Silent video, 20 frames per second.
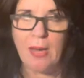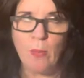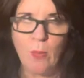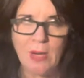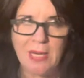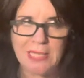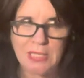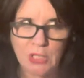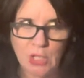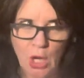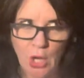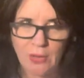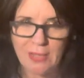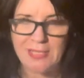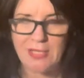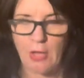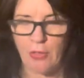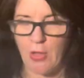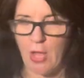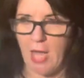And when I saw
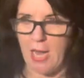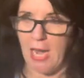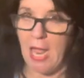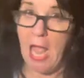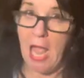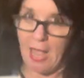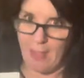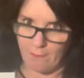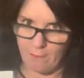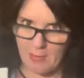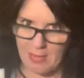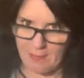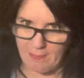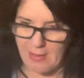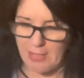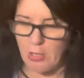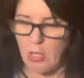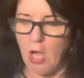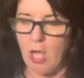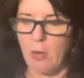this, I thought of me and
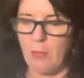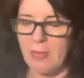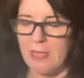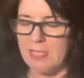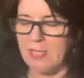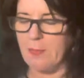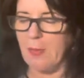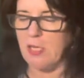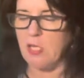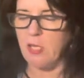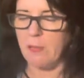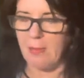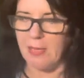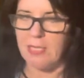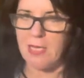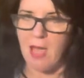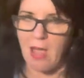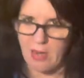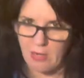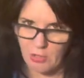my daughter, but especially my
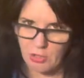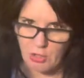daughter.